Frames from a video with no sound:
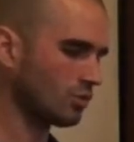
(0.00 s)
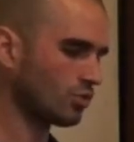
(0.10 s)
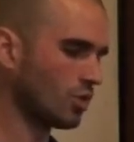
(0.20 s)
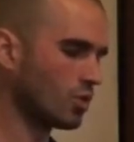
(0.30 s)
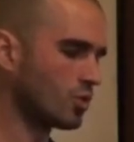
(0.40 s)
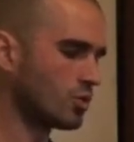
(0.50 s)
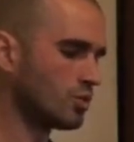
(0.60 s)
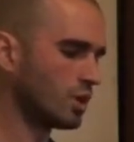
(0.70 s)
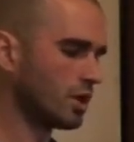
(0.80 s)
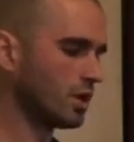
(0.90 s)
So
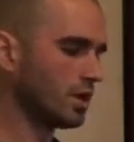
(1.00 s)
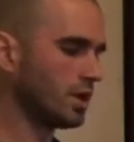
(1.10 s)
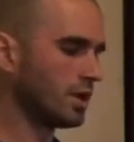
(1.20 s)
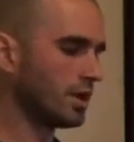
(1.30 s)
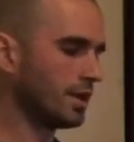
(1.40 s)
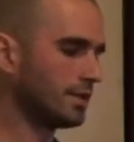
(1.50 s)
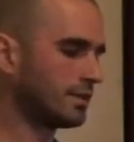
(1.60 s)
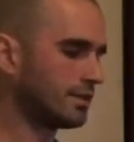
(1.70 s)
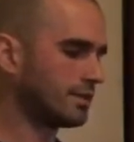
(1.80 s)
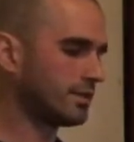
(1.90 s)

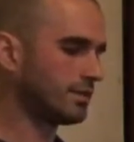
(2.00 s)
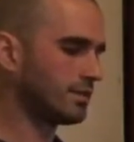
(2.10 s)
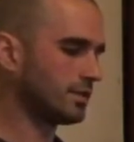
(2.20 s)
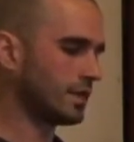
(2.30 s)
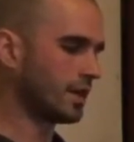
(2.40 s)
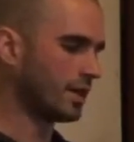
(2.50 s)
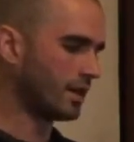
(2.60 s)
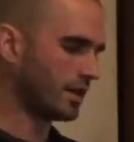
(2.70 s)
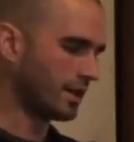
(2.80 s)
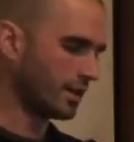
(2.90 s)
it's
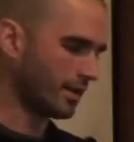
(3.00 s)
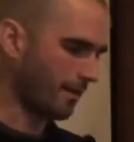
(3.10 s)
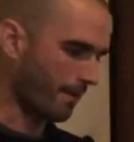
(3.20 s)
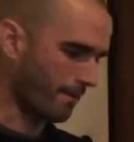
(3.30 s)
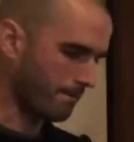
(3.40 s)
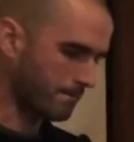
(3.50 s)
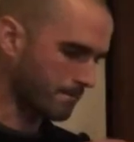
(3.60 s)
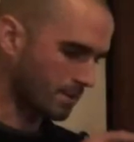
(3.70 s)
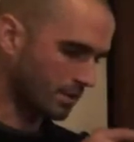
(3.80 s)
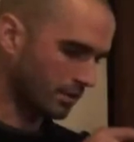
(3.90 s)
uh,
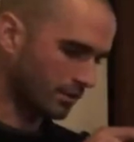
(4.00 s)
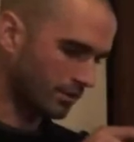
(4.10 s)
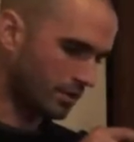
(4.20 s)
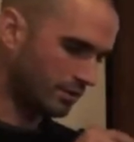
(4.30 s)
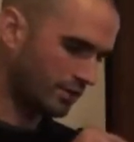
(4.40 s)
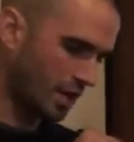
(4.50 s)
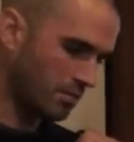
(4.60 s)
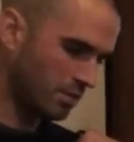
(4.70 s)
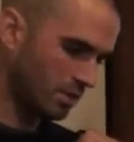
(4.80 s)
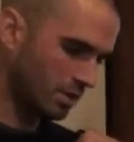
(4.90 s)
it's the
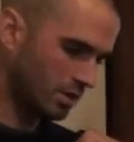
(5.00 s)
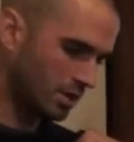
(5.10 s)
same.